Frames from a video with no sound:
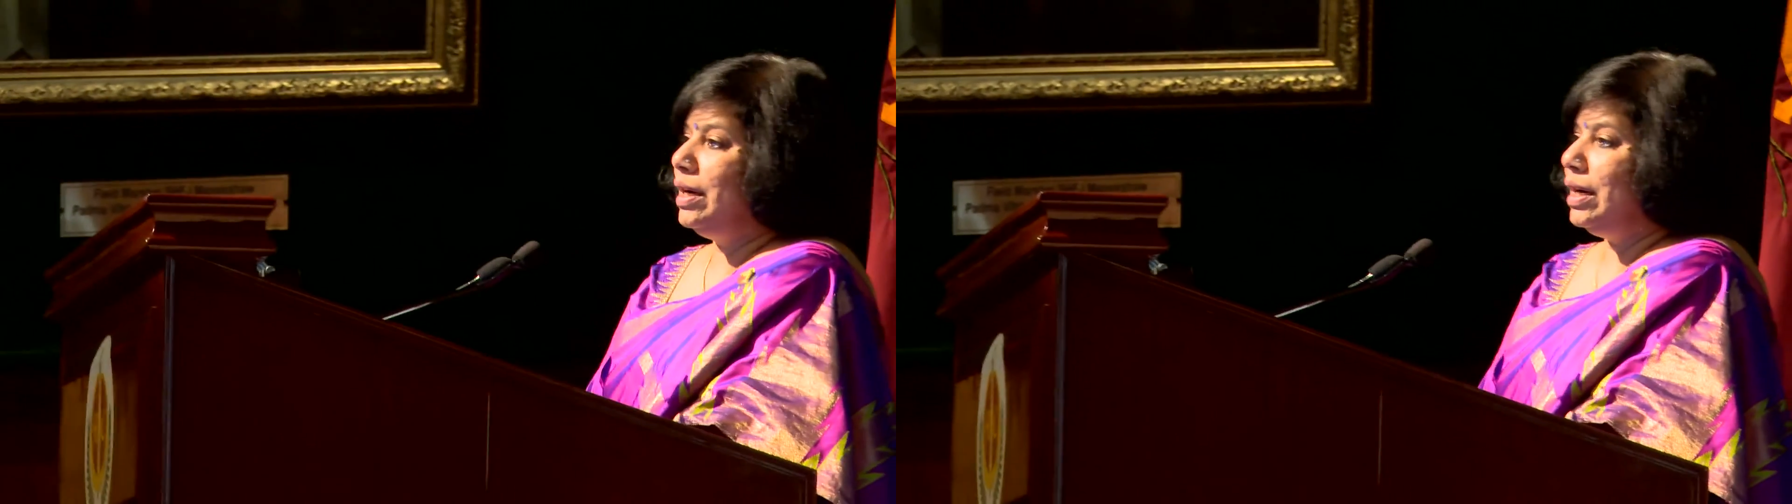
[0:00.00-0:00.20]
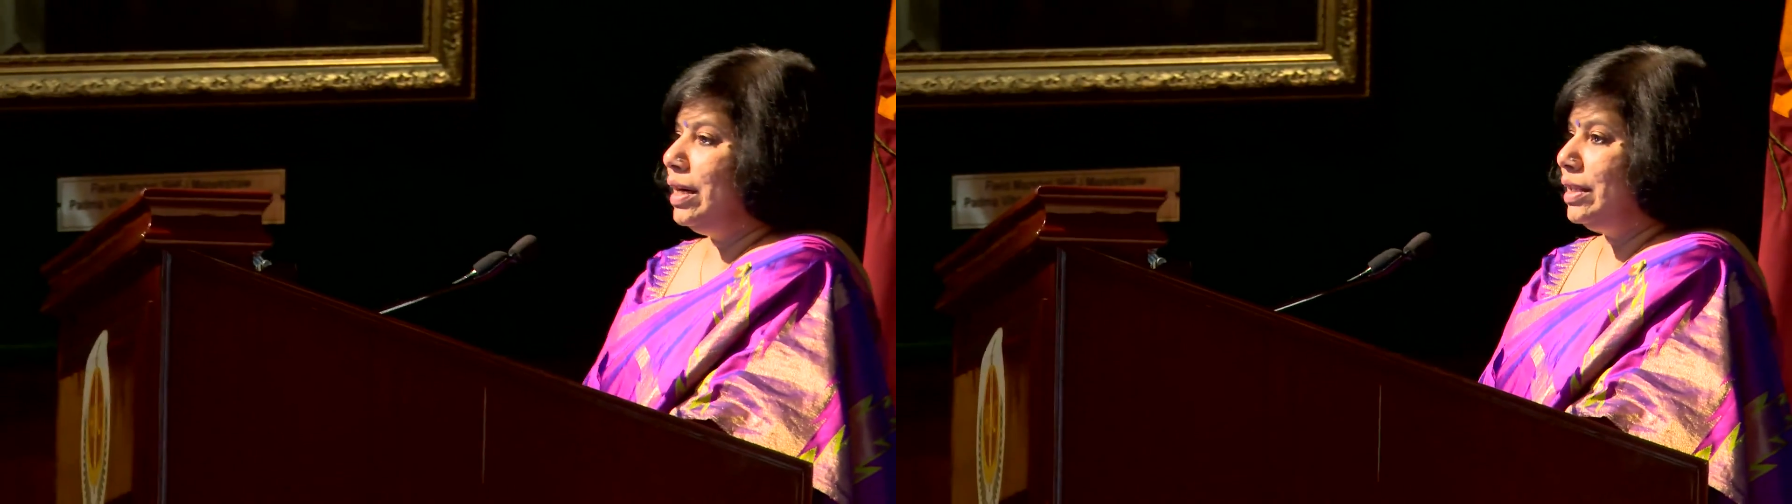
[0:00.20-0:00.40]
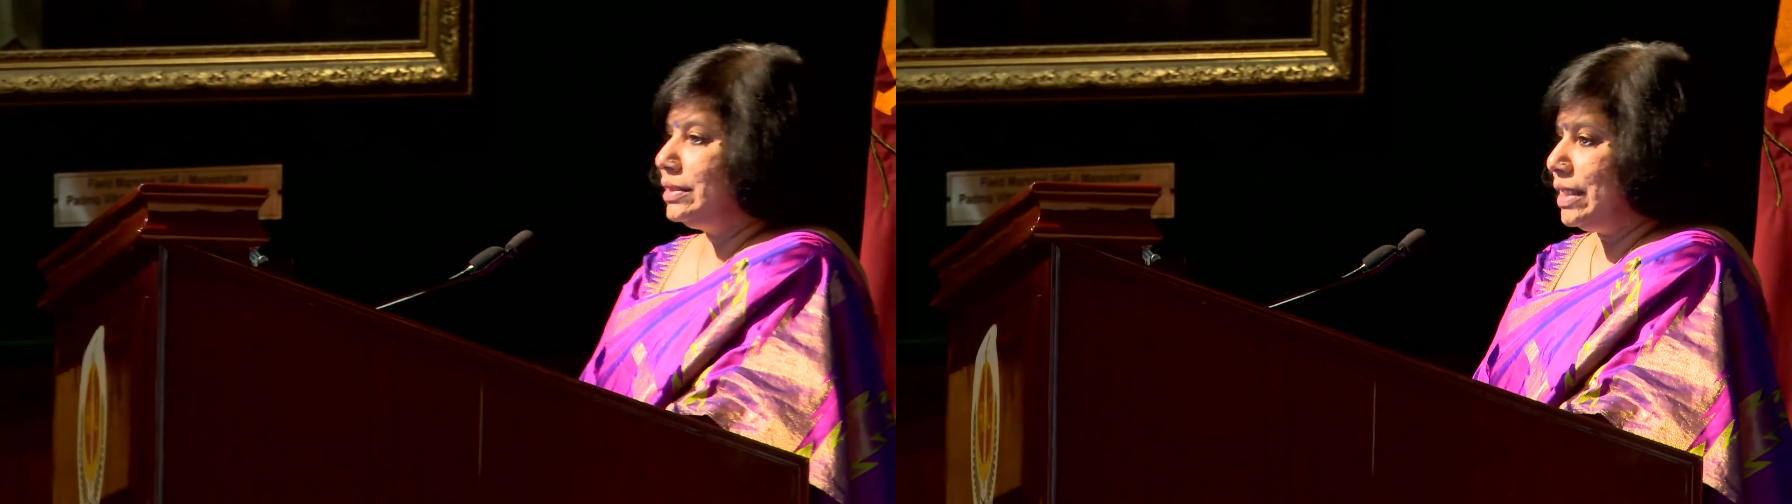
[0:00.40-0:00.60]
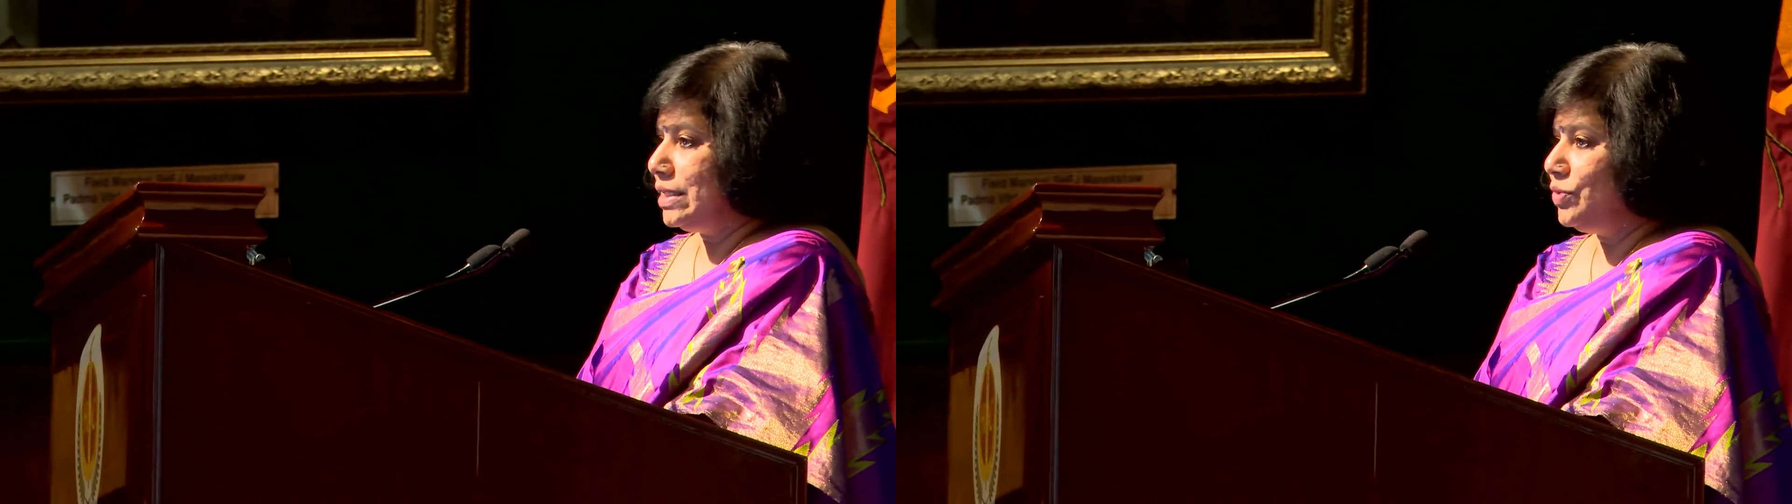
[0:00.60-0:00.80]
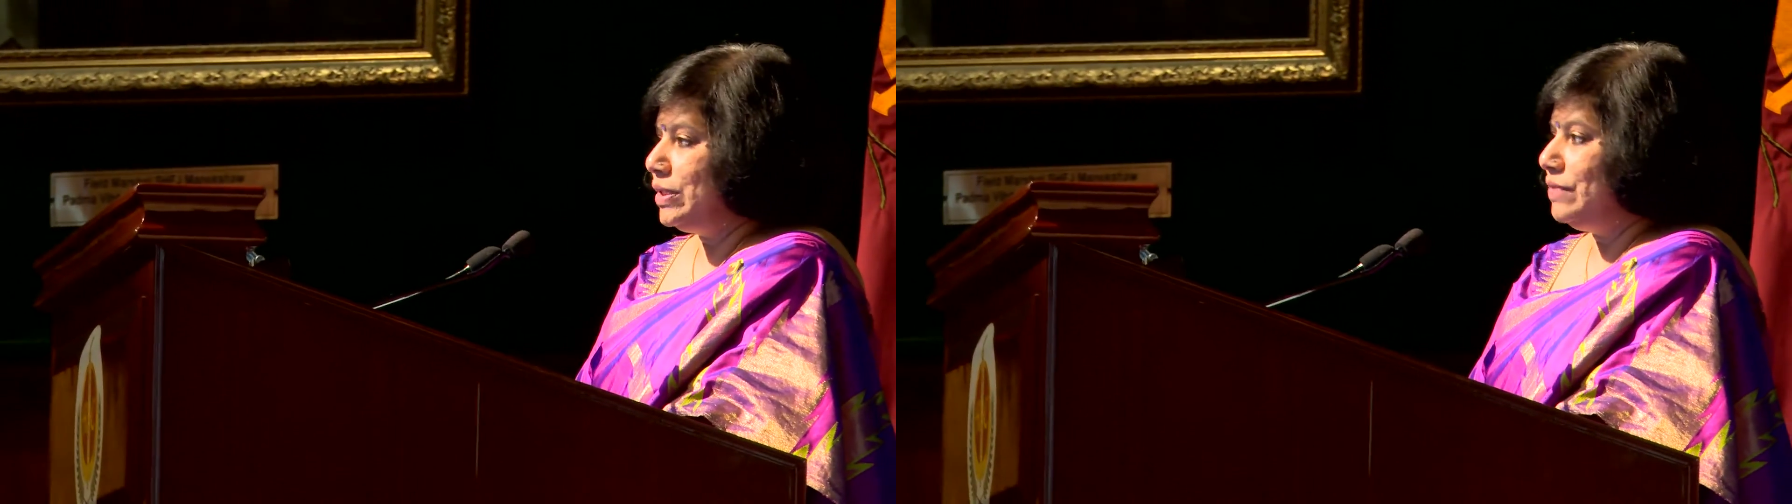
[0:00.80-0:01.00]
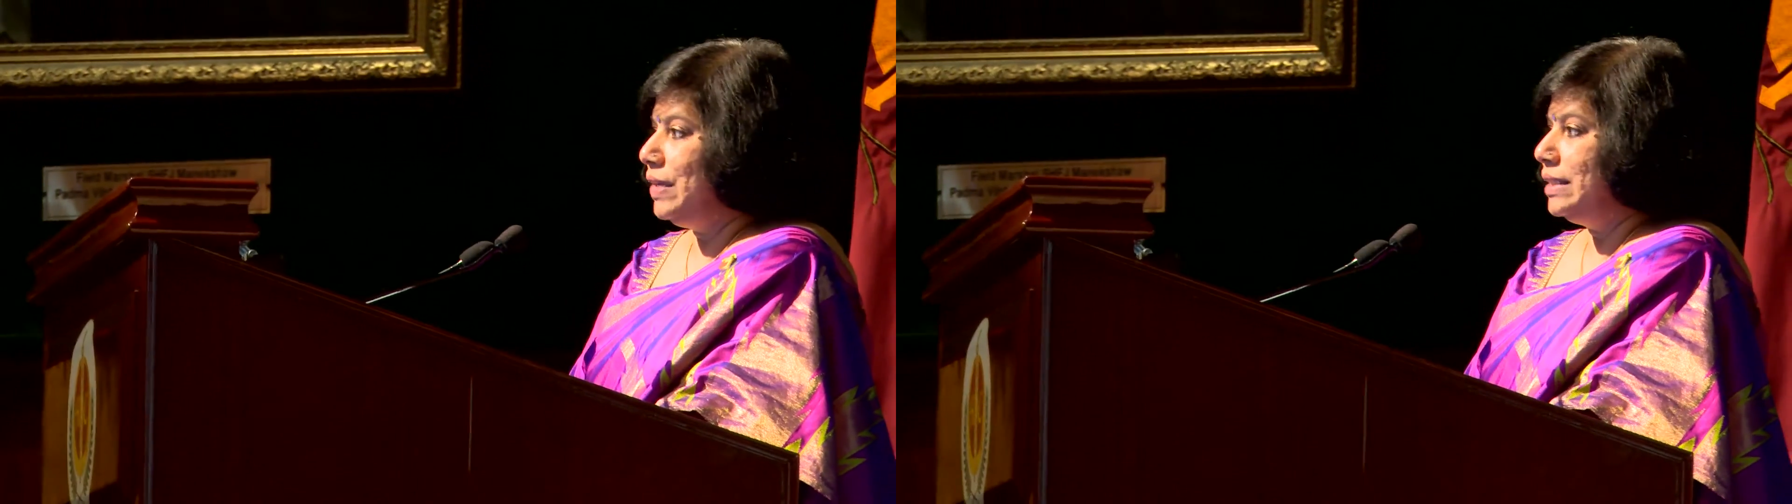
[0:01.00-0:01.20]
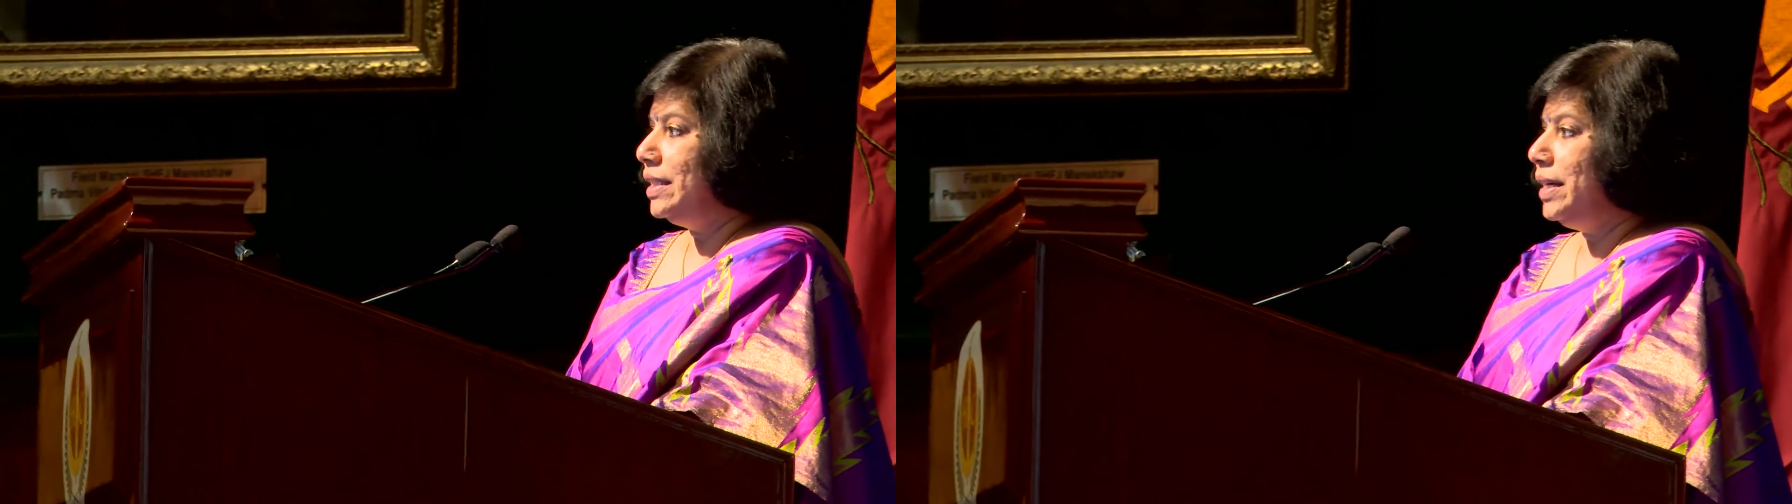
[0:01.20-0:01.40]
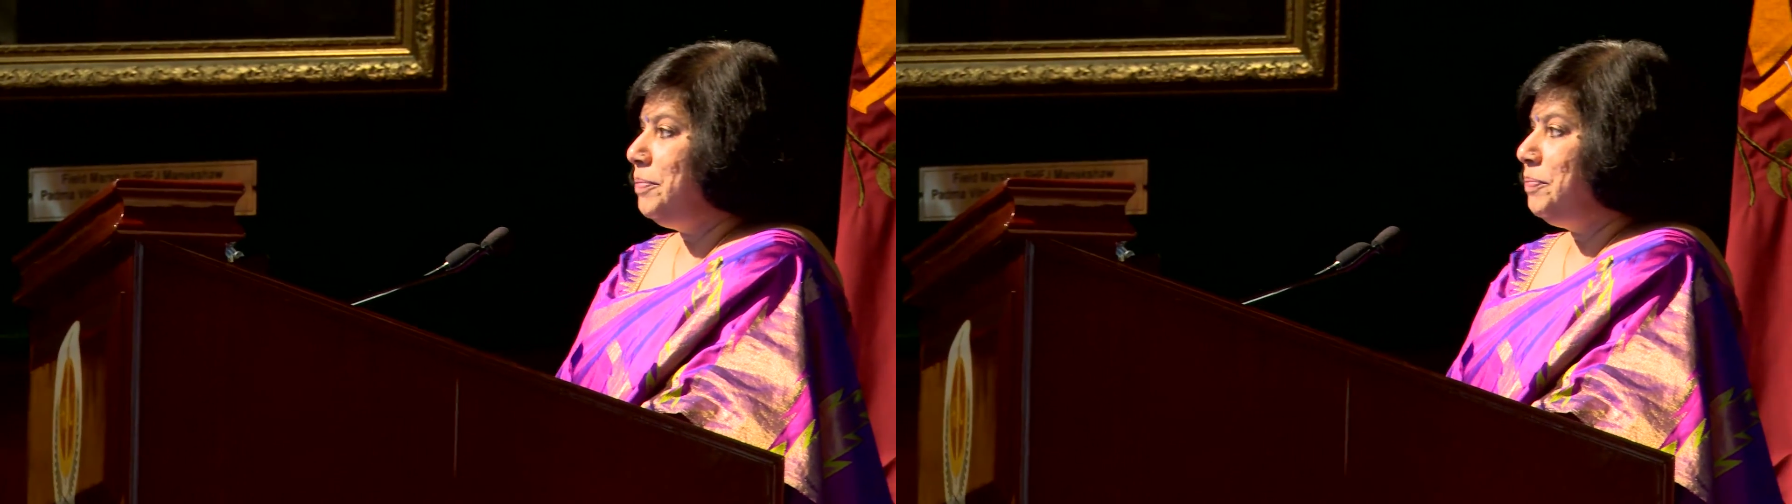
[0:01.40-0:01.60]
Saraswati
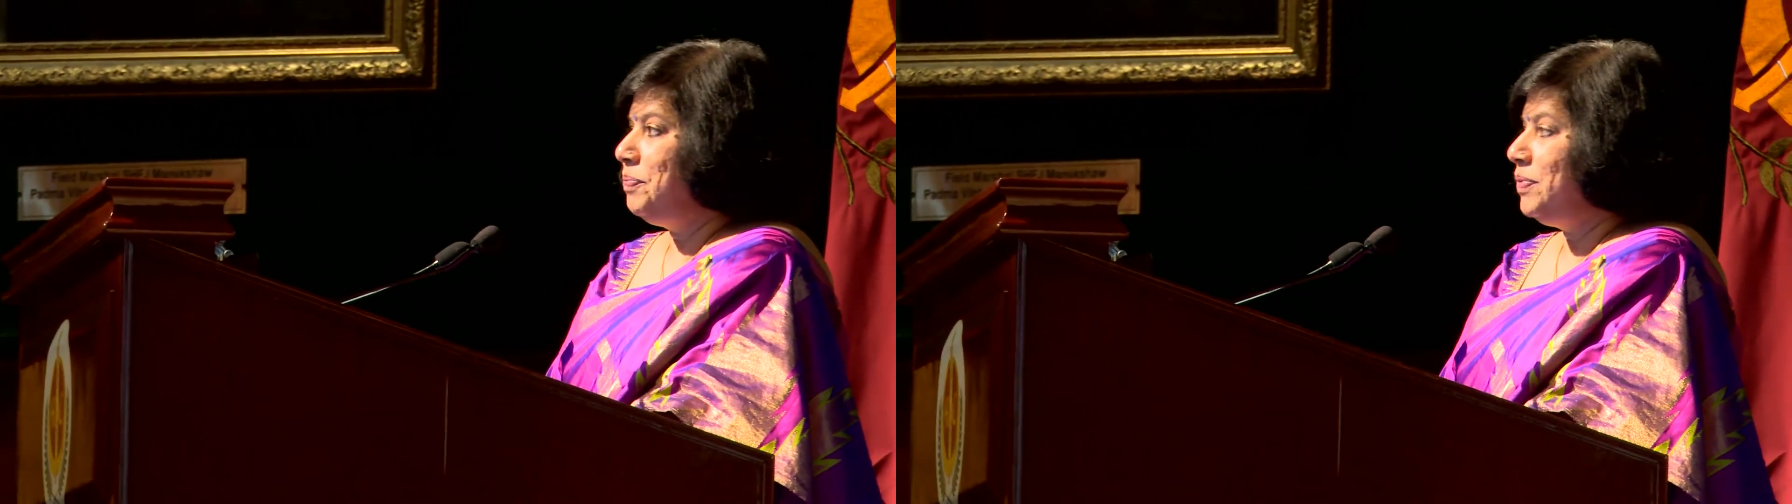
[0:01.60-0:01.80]
Vandana